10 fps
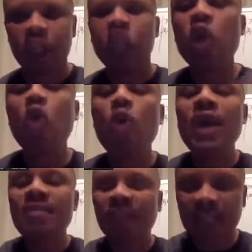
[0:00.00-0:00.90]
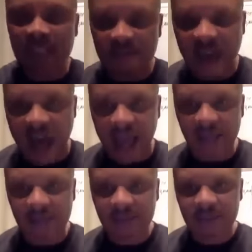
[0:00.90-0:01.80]
You evenly divide.
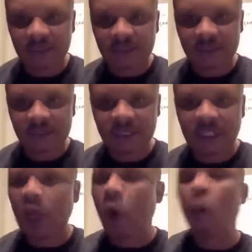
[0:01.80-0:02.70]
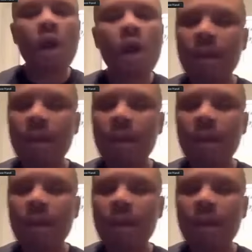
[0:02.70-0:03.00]
Don't worry